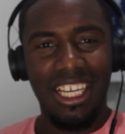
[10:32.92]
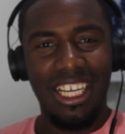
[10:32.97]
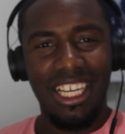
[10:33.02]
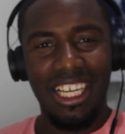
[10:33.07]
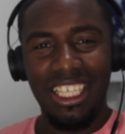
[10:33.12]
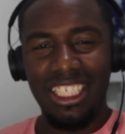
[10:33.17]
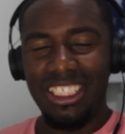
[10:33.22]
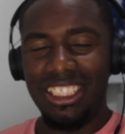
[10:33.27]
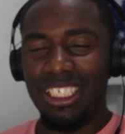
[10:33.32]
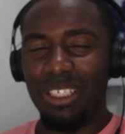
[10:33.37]

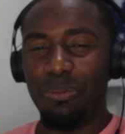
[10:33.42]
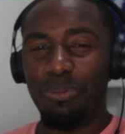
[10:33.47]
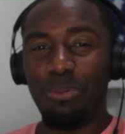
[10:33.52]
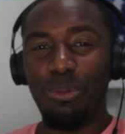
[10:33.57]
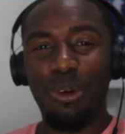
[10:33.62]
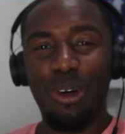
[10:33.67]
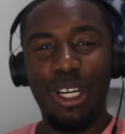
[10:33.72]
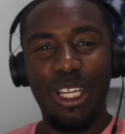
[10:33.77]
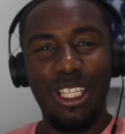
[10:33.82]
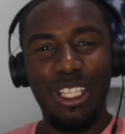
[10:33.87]
It's your
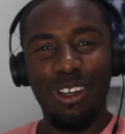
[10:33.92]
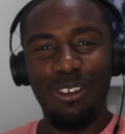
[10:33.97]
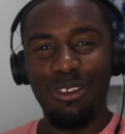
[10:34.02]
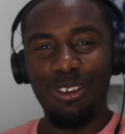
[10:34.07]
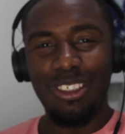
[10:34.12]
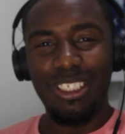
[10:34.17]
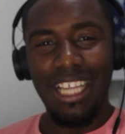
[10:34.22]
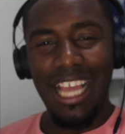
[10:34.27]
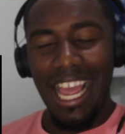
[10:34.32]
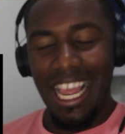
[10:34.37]
boy No
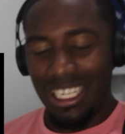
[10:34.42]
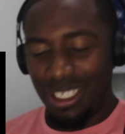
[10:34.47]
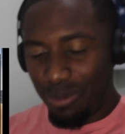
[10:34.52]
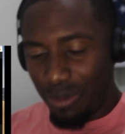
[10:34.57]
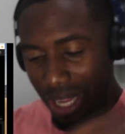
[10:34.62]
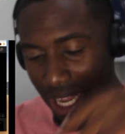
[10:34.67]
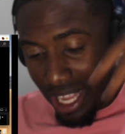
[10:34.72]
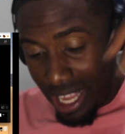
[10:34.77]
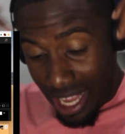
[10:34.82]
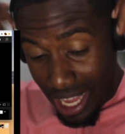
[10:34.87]
Tatts,
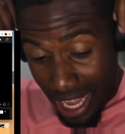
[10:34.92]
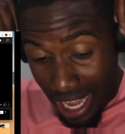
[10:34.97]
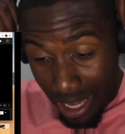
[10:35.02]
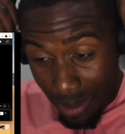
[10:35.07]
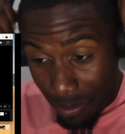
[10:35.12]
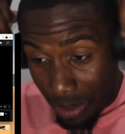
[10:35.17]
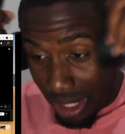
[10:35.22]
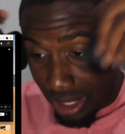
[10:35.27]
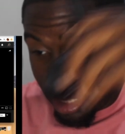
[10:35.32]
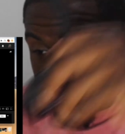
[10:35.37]
man. Hey,
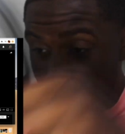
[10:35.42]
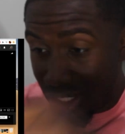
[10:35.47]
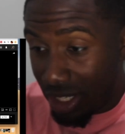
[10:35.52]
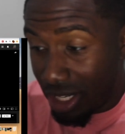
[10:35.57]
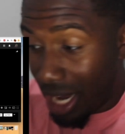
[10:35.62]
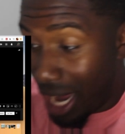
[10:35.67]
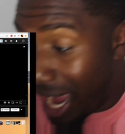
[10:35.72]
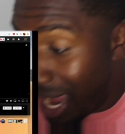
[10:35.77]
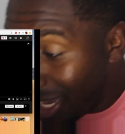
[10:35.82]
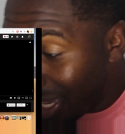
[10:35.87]
my listeners, I